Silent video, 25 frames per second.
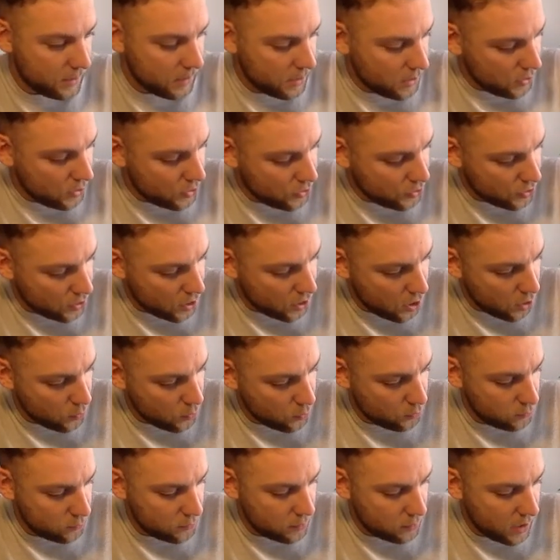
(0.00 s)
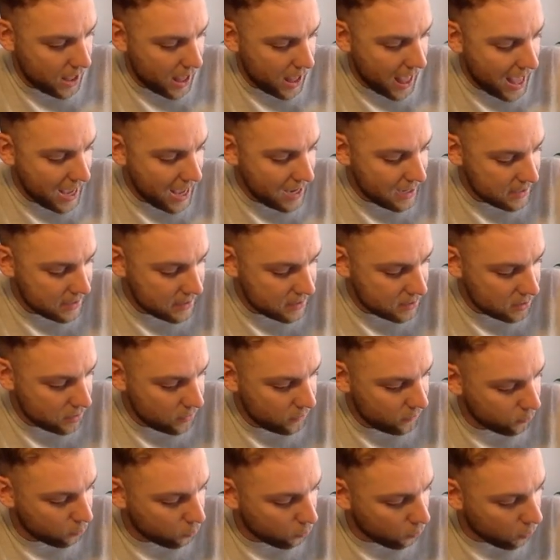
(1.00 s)
So x of
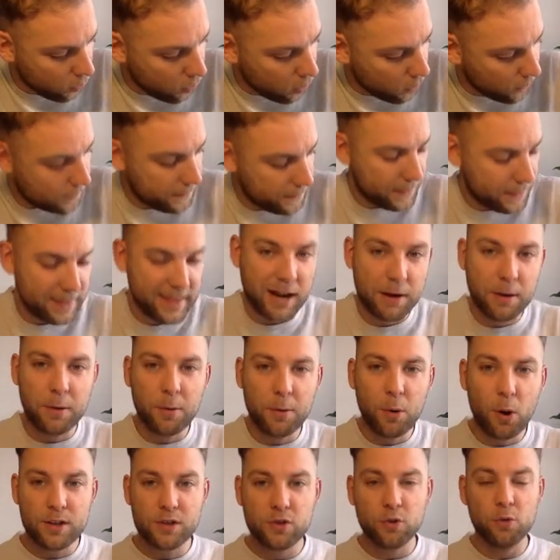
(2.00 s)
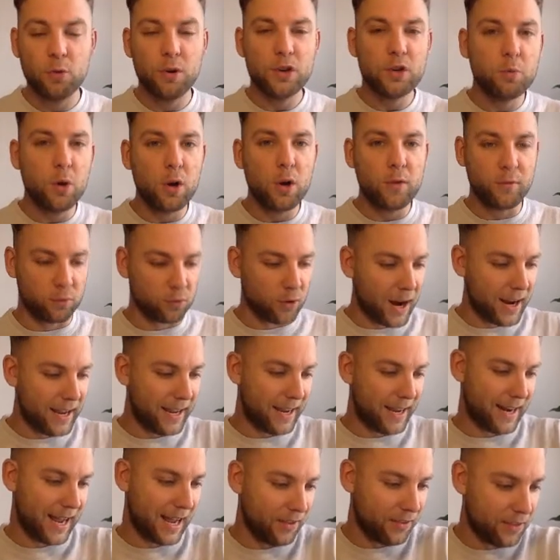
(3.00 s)
1, now it's always worth writing,
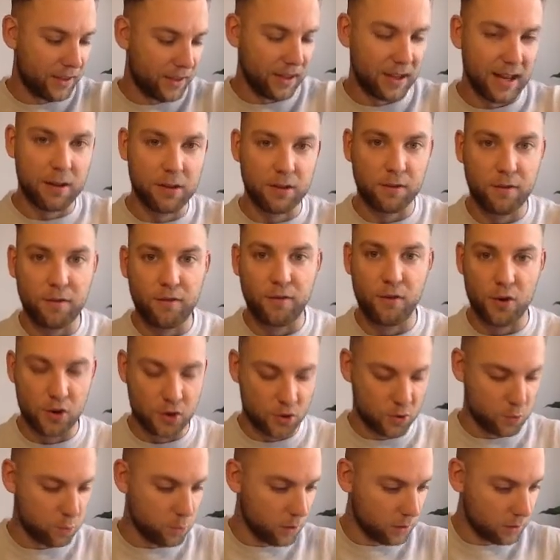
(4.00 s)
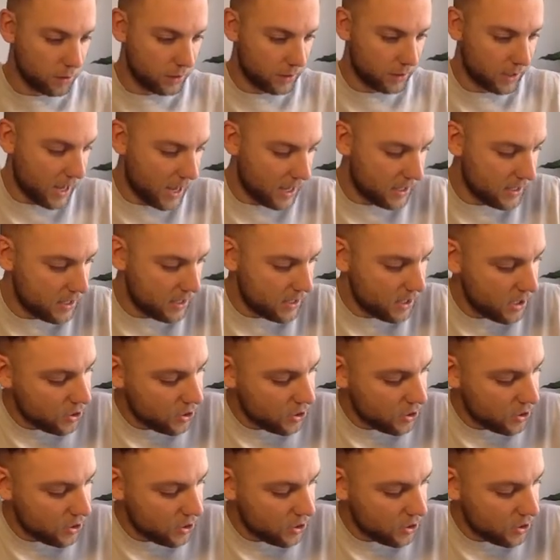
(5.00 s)
I think, out the first one, okay?